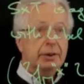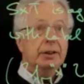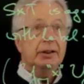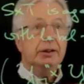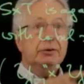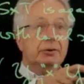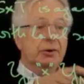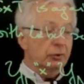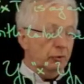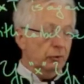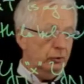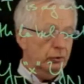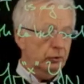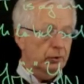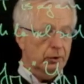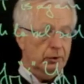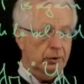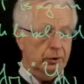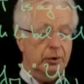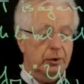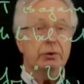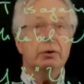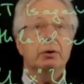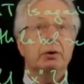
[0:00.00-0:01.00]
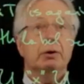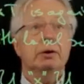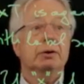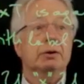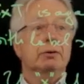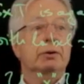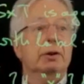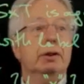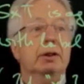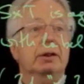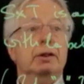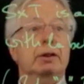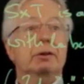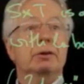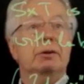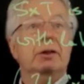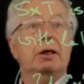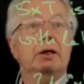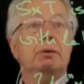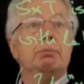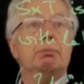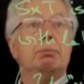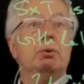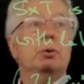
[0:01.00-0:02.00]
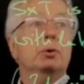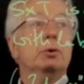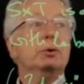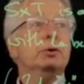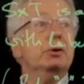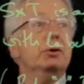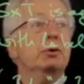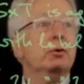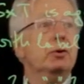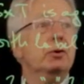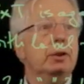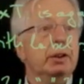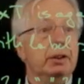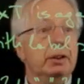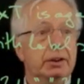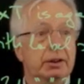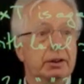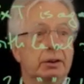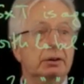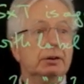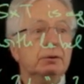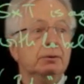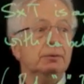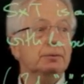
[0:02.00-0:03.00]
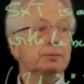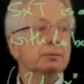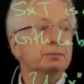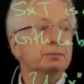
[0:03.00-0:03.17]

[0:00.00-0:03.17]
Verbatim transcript: think this the, the approach is clear.